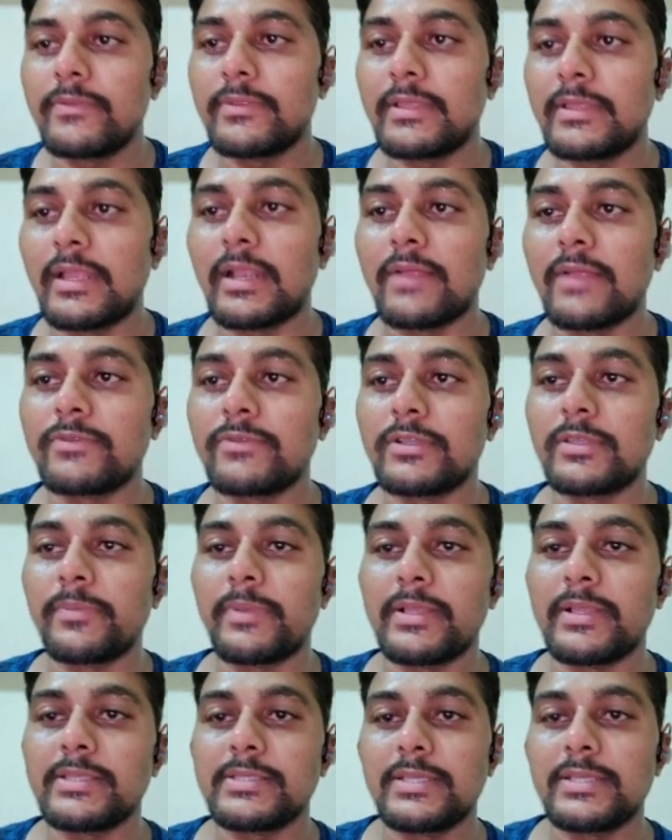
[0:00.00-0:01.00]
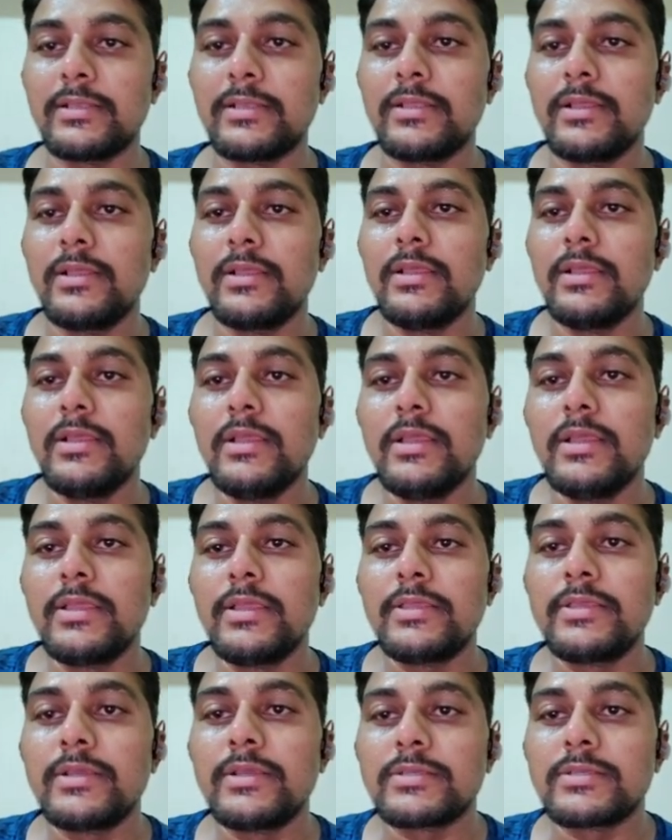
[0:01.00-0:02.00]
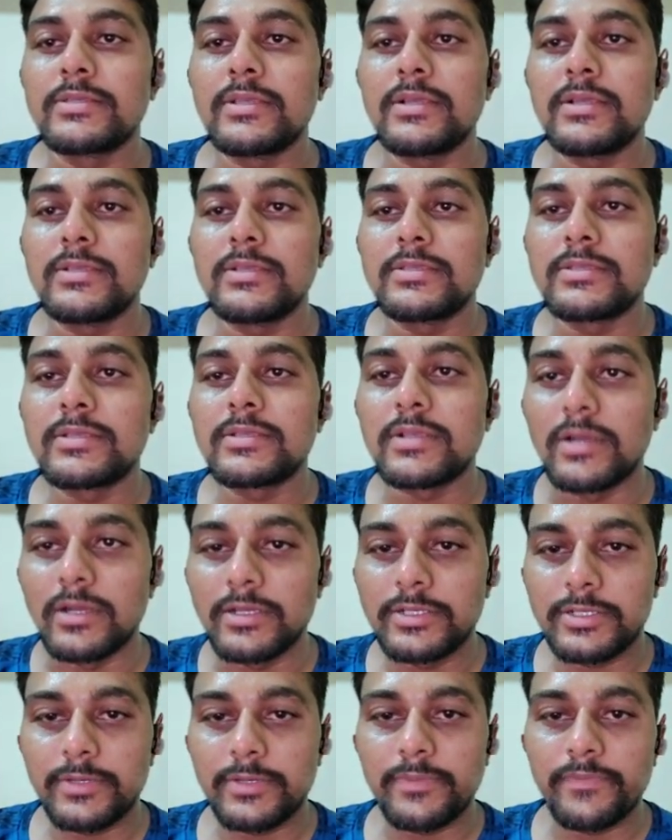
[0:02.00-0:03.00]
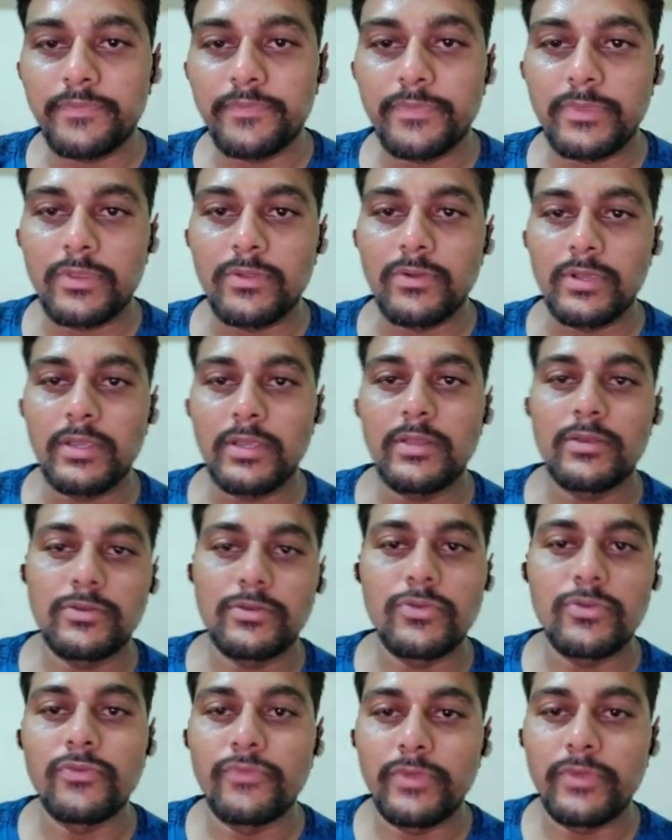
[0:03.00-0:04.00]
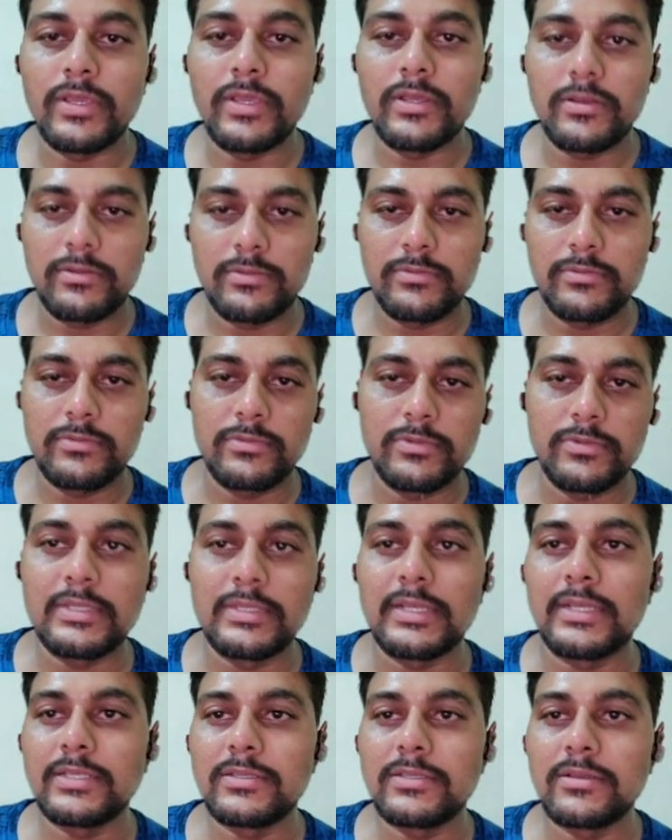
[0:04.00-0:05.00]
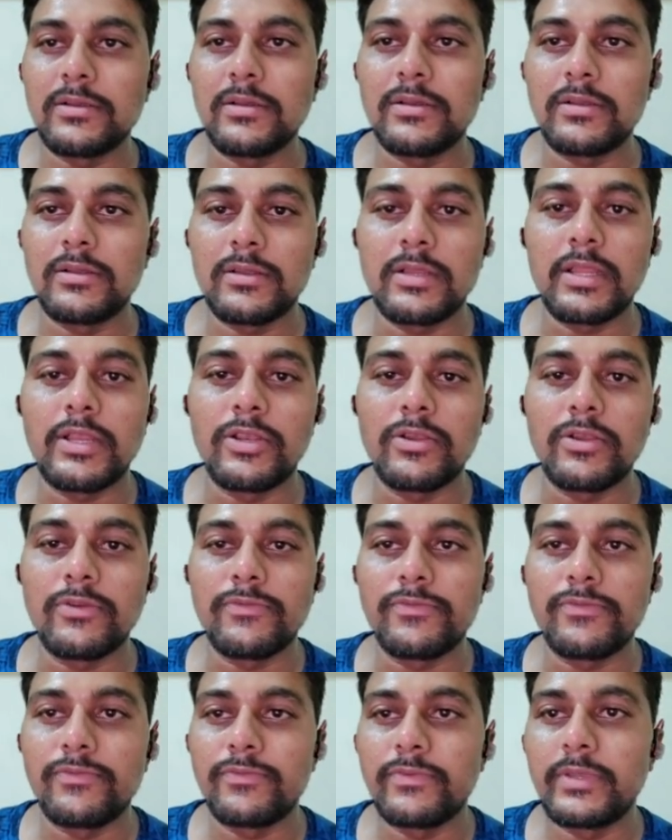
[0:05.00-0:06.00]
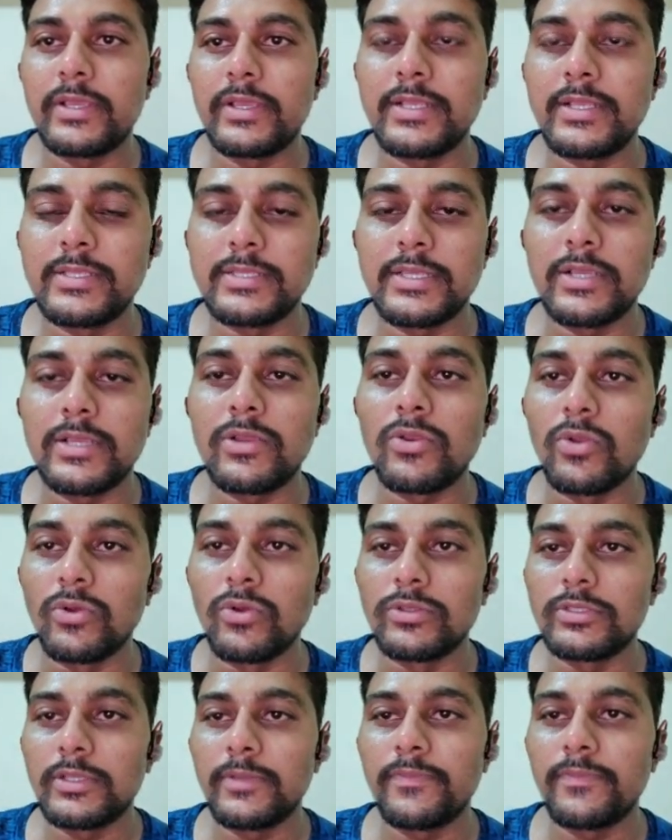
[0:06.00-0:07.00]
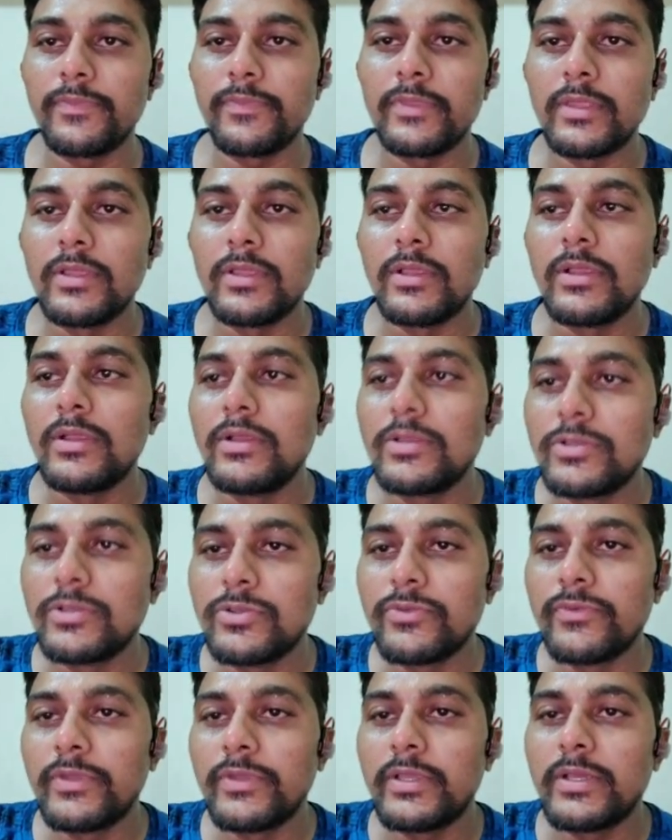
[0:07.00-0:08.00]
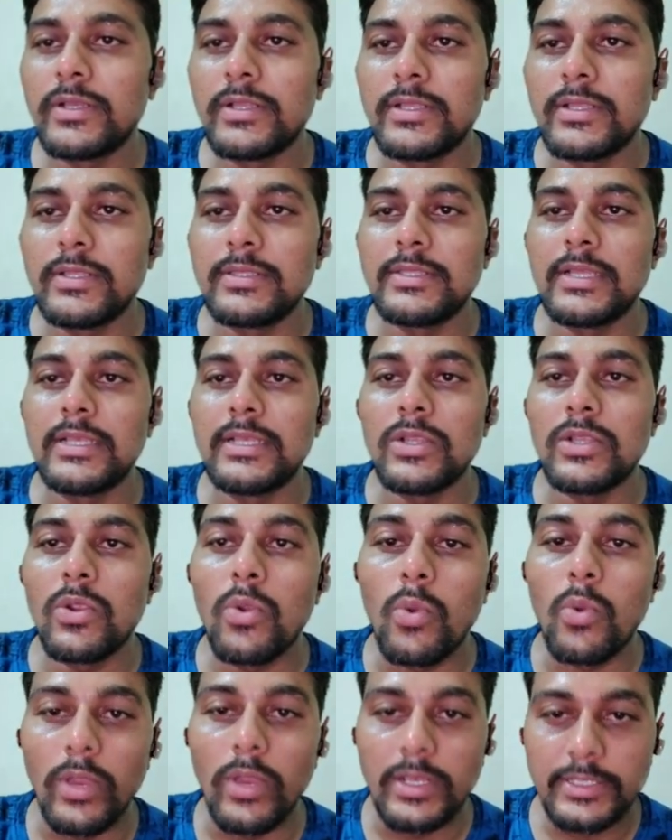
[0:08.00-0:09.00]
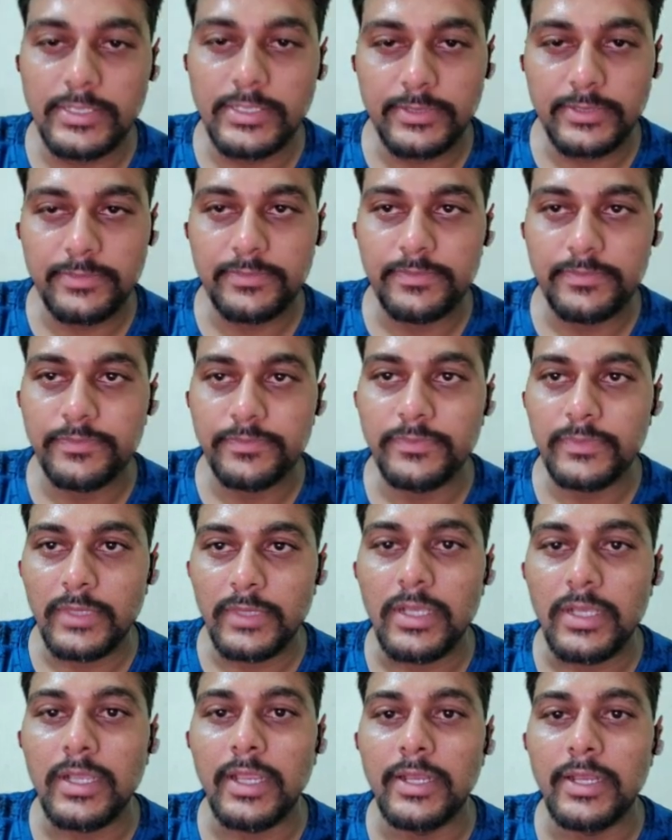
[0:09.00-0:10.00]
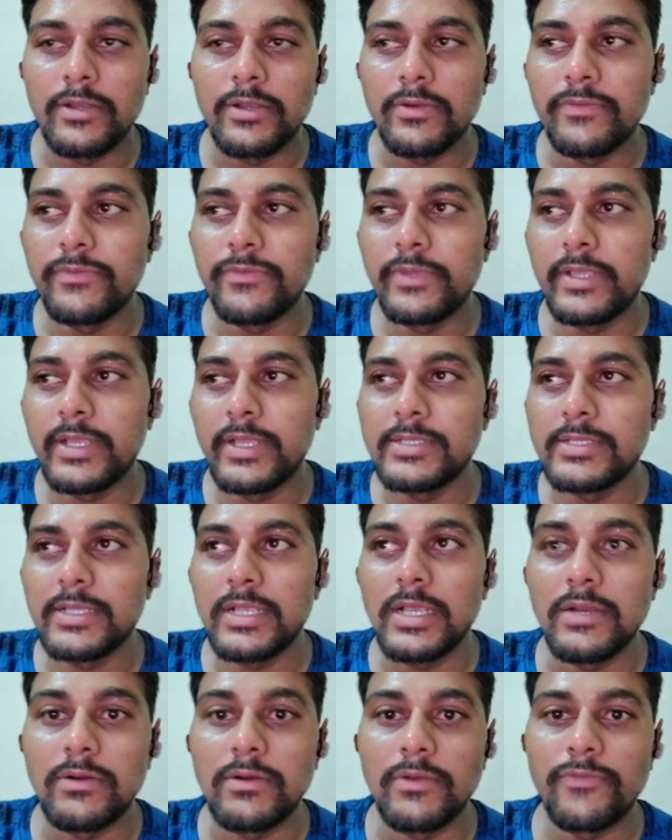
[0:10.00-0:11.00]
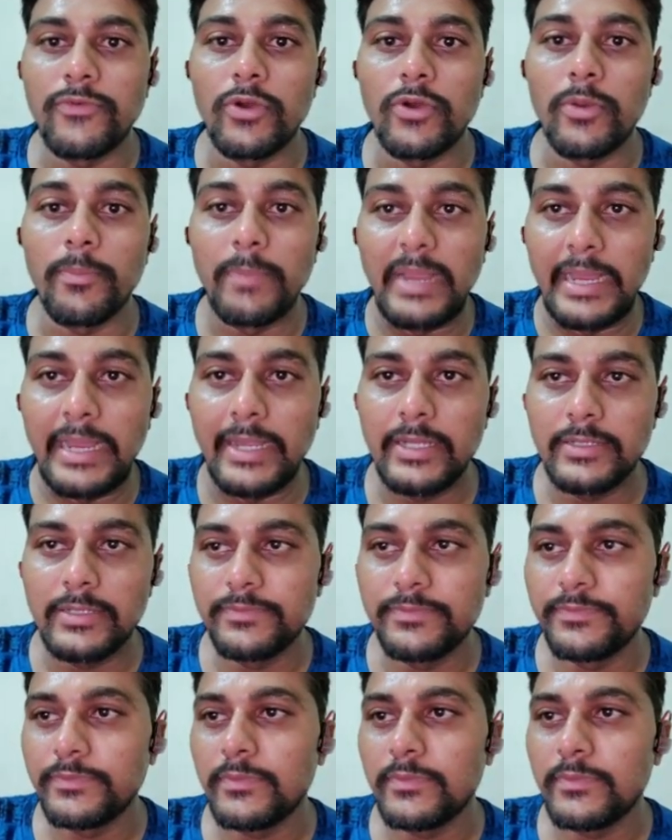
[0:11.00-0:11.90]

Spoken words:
Then after the pencil, yes, skirt. Okay, to wear, that is skirt, a kind of, we can say, cloth to wear. Then quilt, a kind of, we can say, cover for bed.